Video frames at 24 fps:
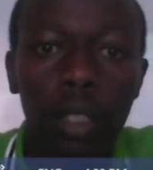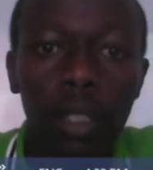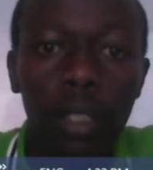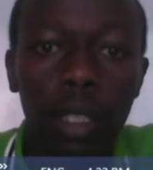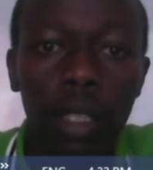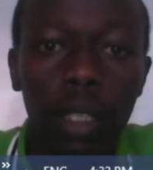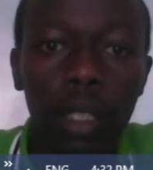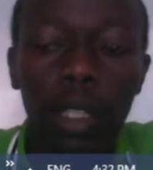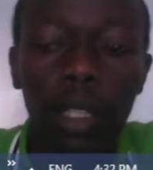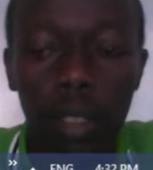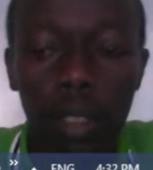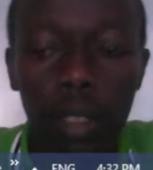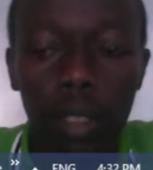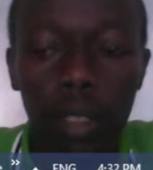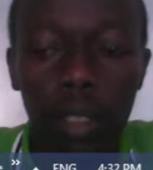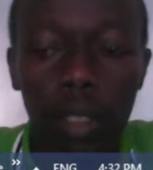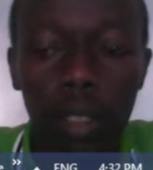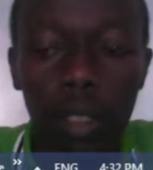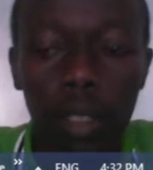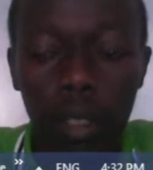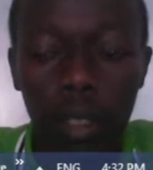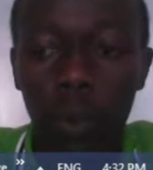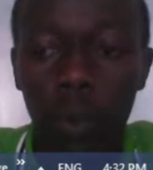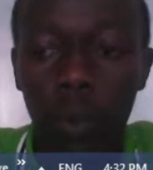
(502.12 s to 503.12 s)
the next
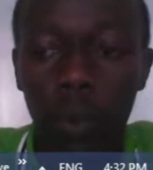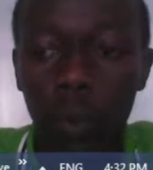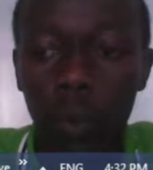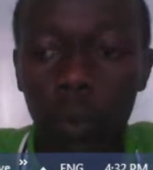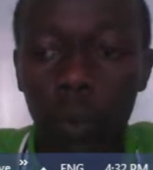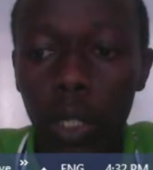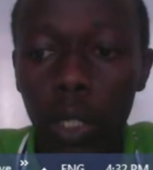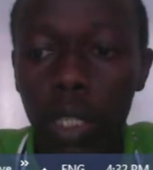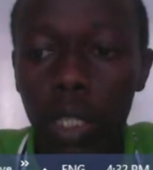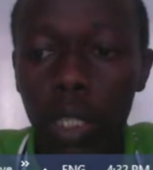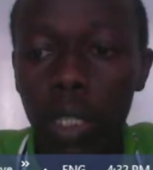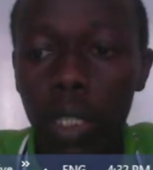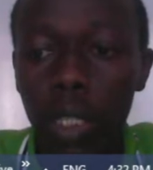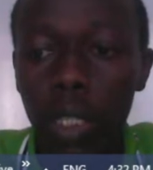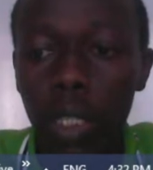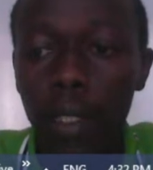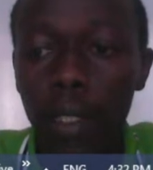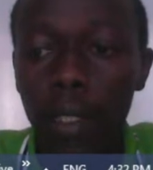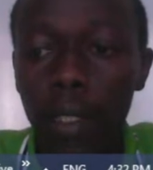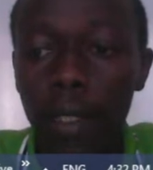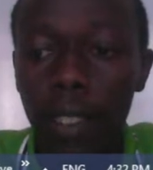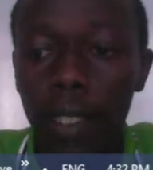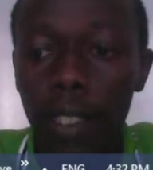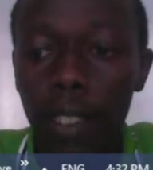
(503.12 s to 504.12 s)
one
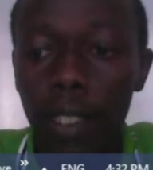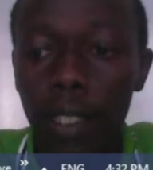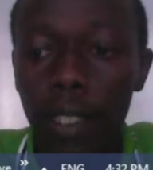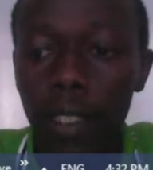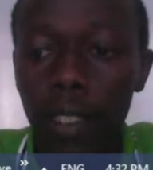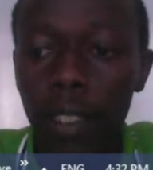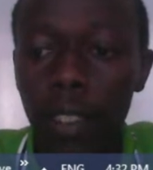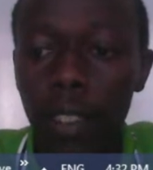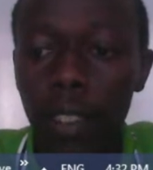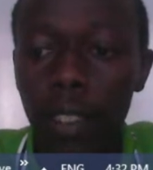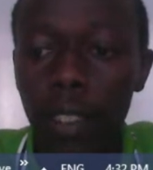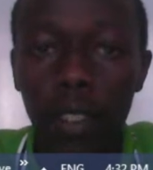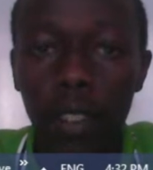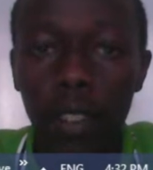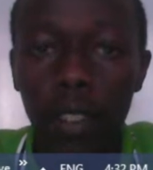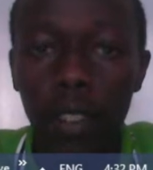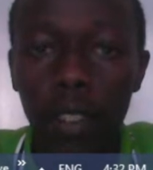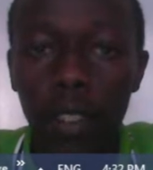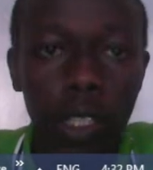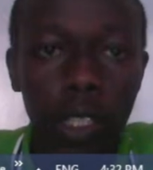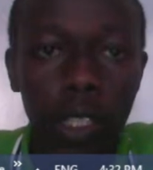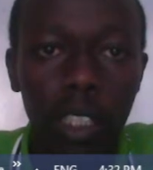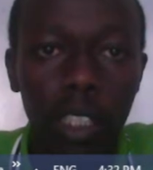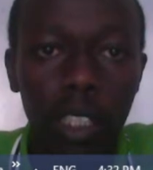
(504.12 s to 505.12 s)
in the list,
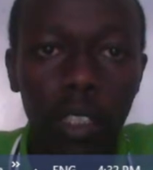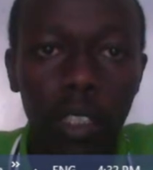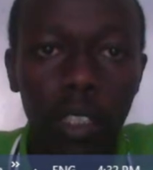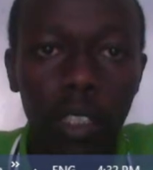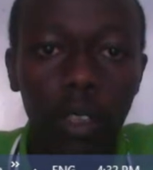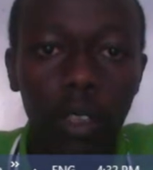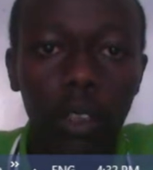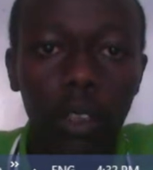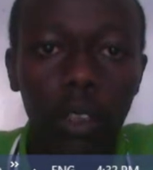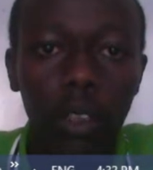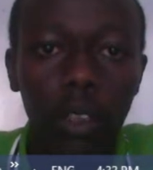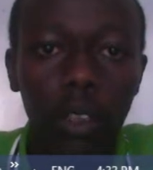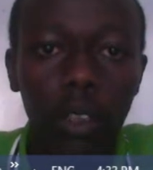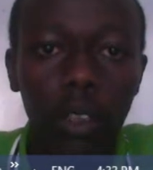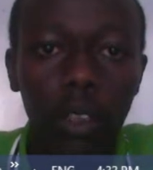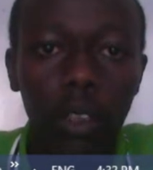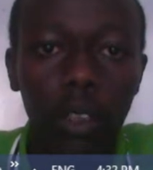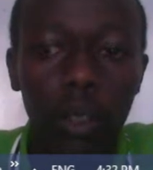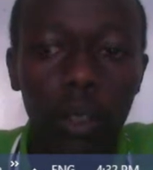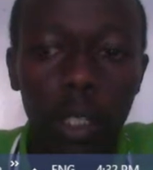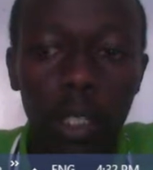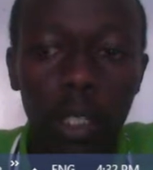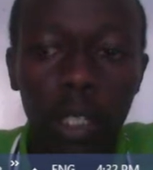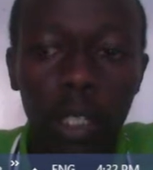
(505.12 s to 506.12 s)
ladies and
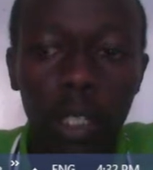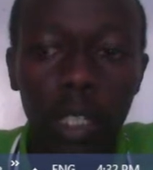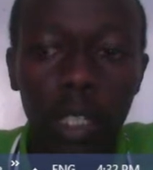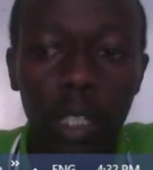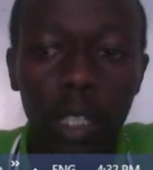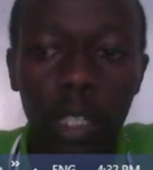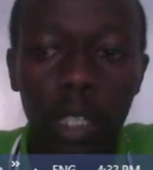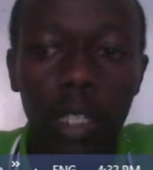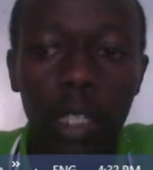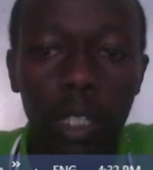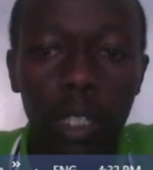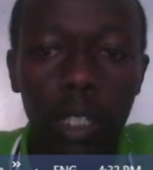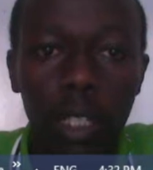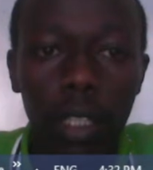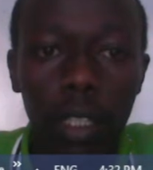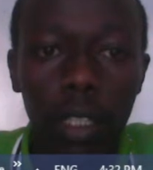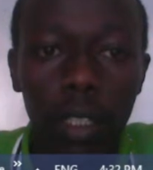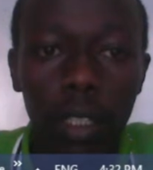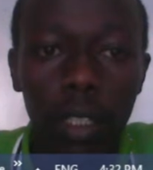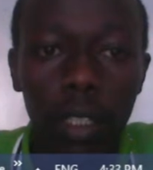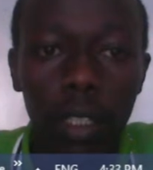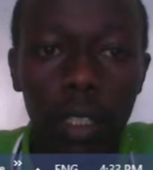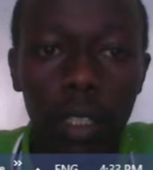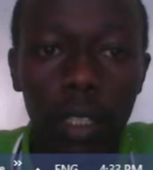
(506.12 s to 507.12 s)
gentlemen,
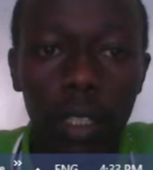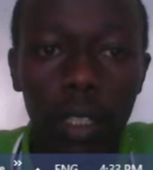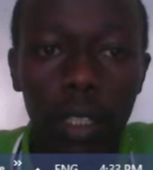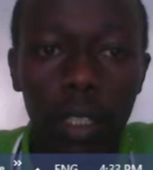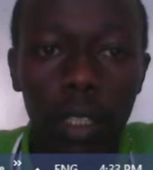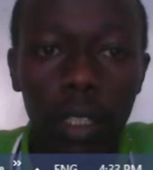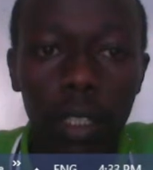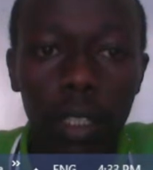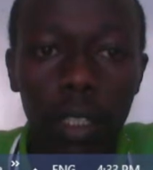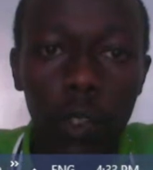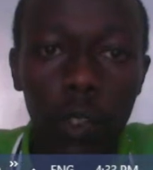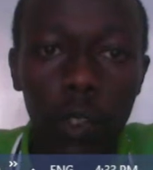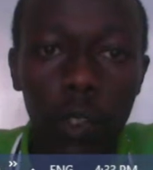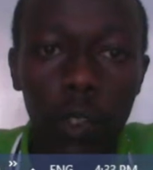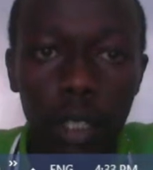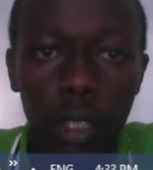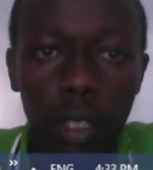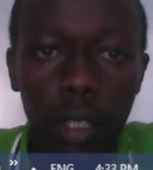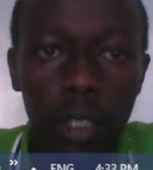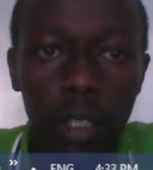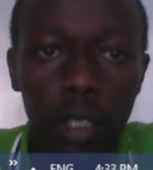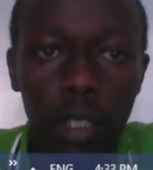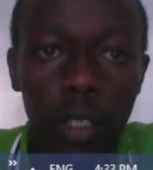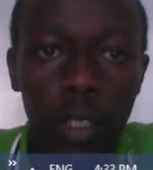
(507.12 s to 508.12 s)
it is
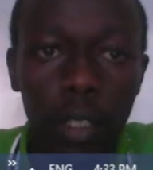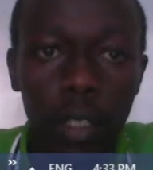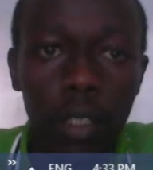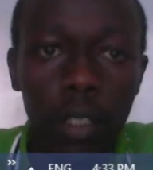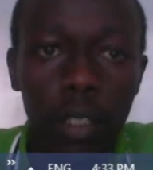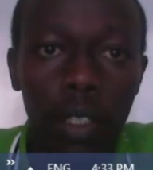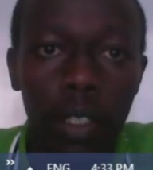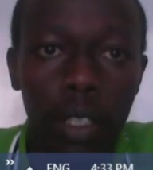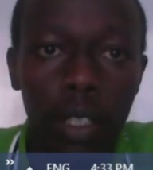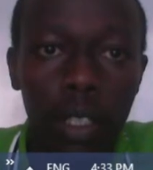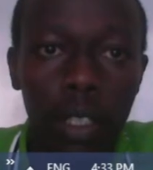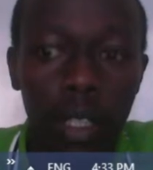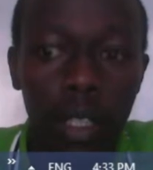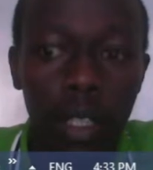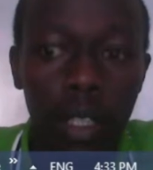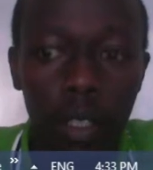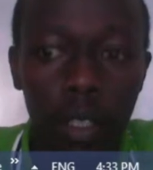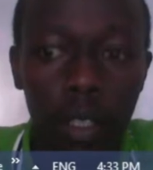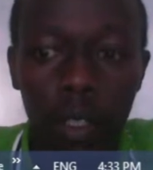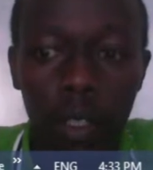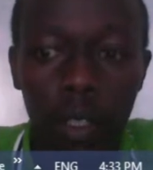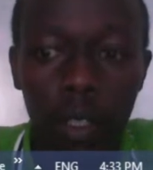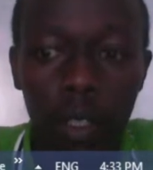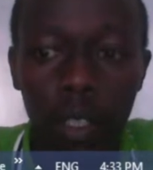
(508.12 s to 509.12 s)
United
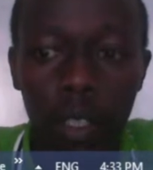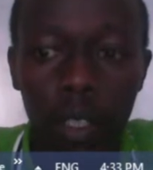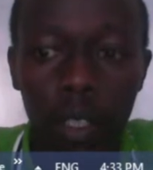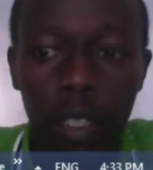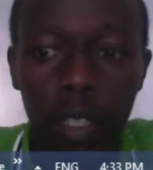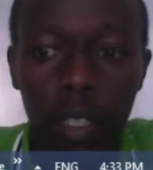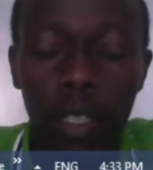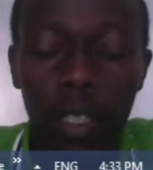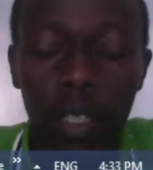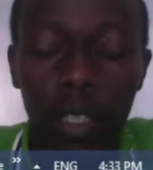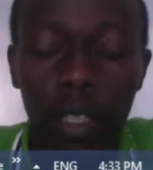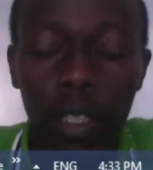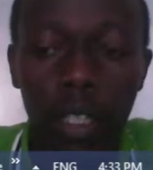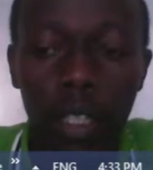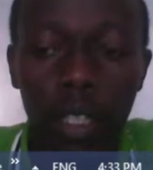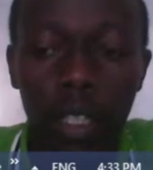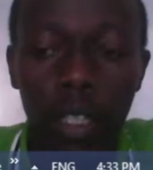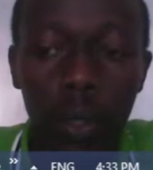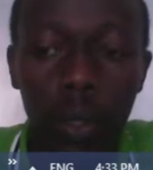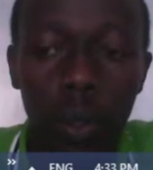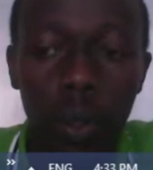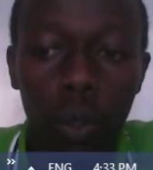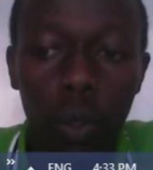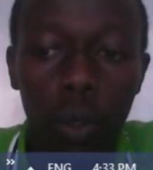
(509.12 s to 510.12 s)
States
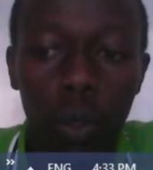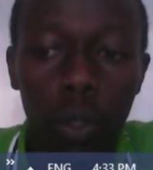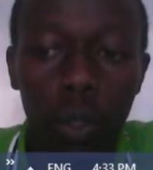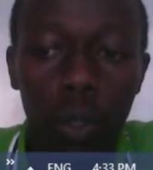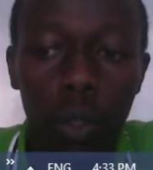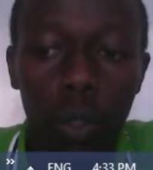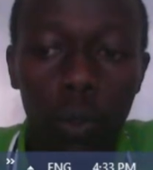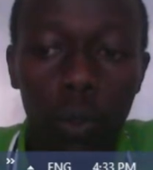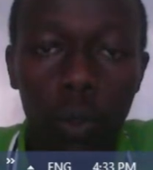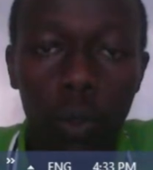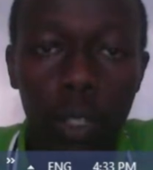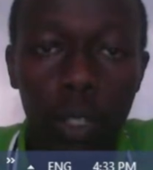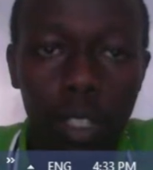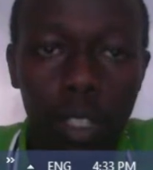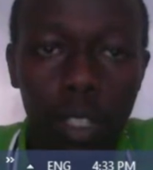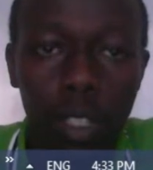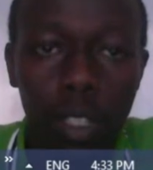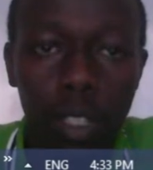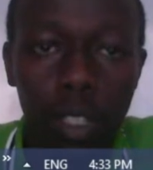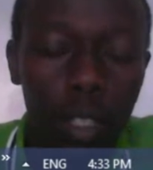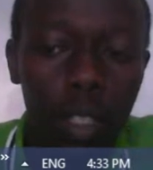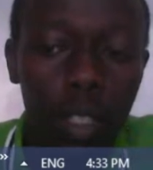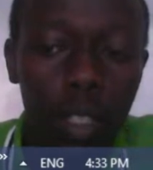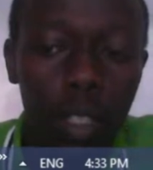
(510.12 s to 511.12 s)
International
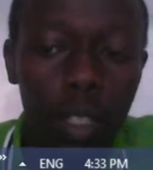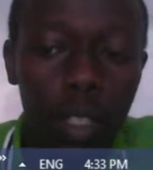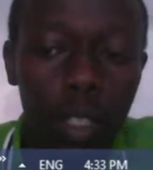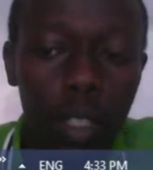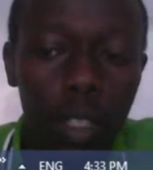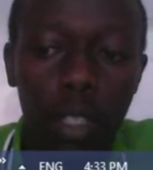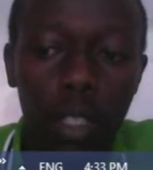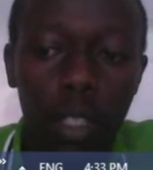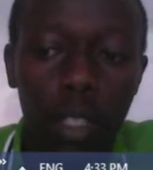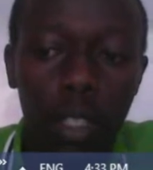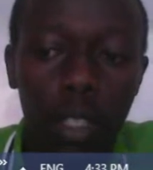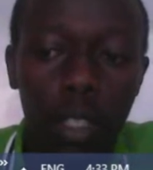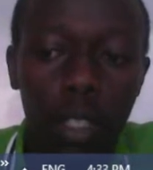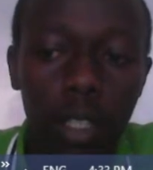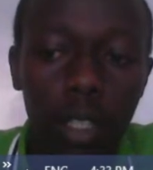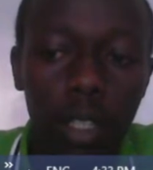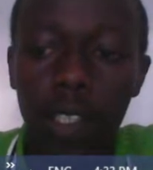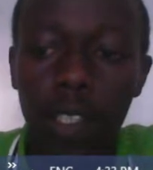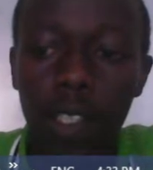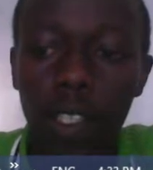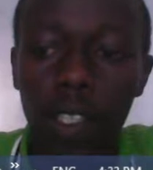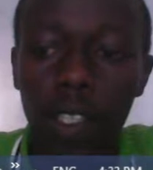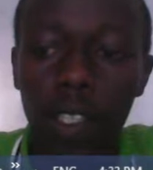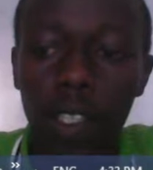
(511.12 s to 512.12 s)
University, and
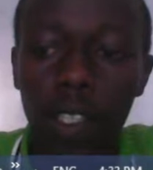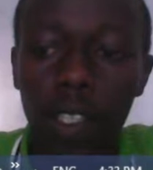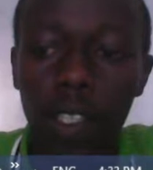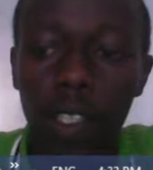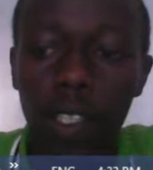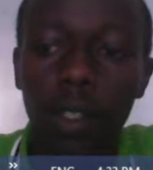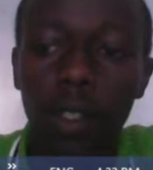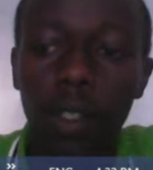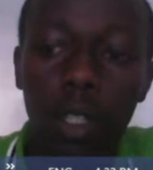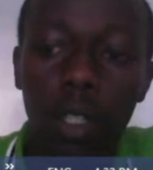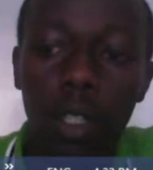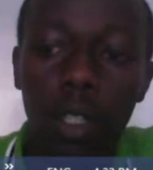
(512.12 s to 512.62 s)
that is